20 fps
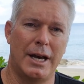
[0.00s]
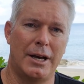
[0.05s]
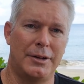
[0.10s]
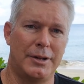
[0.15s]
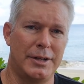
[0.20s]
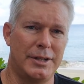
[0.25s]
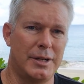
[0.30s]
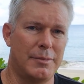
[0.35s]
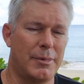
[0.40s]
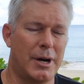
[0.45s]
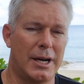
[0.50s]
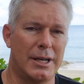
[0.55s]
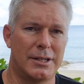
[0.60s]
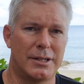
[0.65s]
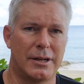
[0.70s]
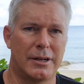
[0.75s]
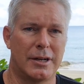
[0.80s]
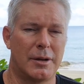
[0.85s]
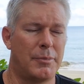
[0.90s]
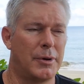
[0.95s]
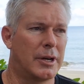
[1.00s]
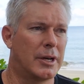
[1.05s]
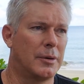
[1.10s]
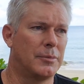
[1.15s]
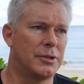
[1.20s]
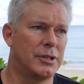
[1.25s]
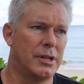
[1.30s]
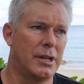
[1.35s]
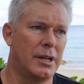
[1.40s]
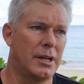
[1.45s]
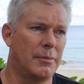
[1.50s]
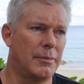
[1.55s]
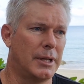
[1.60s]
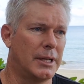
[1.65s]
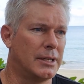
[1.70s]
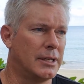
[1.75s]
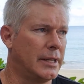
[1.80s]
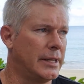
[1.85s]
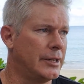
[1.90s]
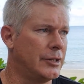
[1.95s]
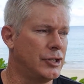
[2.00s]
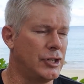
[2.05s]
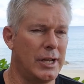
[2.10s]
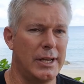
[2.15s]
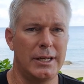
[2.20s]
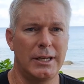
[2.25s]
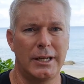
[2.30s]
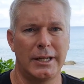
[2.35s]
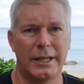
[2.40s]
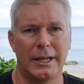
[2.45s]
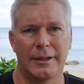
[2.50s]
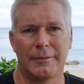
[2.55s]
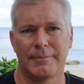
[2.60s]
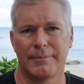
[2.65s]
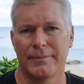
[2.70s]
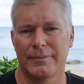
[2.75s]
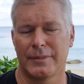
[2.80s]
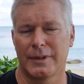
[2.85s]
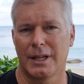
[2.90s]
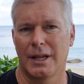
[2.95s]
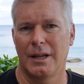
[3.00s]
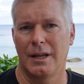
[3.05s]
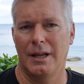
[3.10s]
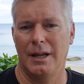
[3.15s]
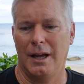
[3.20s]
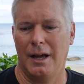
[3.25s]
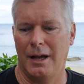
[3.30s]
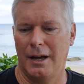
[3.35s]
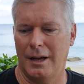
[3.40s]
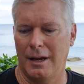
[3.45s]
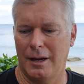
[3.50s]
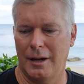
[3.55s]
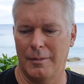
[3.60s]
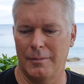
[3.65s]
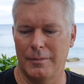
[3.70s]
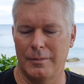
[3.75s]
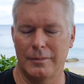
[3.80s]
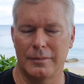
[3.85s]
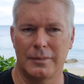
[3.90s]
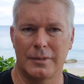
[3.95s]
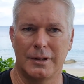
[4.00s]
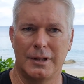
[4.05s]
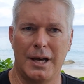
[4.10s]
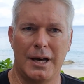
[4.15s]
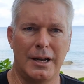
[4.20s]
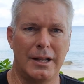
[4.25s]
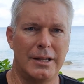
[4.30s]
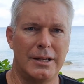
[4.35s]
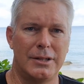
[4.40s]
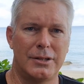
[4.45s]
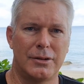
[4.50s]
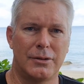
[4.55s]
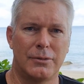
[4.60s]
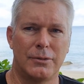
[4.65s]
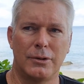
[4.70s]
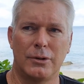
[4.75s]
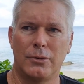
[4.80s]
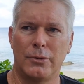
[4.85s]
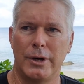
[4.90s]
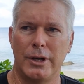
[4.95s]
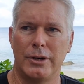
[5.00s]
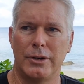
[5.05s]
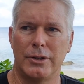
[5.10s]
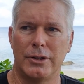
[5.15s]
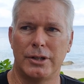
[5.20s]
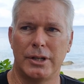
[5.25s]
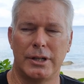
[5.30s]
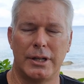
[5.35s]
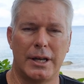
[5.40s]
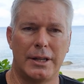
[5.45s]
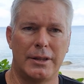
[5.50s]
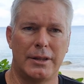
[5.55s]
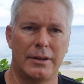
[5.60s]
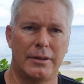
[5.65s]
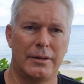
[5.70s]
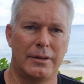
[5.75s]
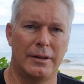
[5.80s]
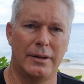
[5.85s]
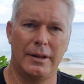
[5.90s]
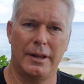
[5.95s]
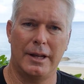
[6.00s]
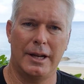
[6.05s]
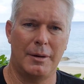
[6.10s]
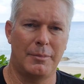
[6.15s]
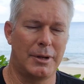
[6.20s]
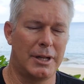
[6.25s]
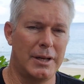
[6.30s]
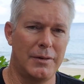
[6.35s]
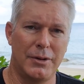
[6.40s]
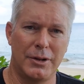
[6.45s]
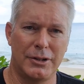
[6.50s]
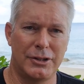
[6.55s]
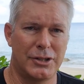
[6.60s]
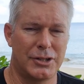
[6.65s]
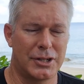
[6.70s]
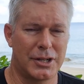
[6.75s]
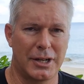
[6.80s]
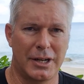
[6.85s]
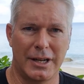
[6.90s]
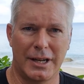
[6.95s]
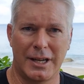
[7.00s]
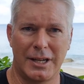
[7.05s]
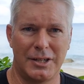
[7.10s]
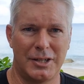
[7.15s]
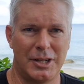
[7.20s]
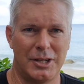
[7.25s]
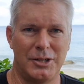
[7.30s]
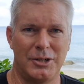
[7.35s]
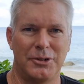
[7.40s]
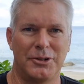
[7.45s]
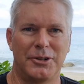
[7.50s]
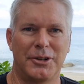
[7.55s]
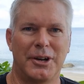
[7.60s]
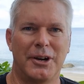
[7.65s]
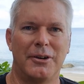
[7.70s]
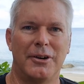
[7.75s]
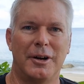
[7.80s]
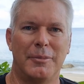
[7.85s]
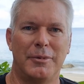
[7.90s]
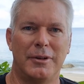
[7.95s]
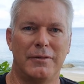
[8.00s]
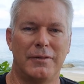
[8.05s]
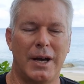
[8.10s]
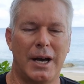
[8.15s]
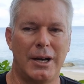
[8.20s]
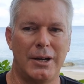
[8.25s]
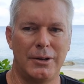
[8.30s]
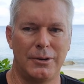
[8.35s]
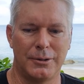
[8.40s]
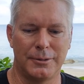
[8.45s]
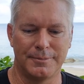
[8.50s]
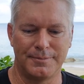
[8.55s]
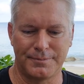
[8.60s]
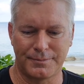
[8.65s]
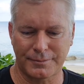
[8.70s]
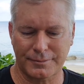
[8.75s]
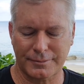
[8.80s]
Now Digibyte starting to pick up steam, and Chainlink. A lot of these are real winners, and I believe they're just going to continue to go up in value.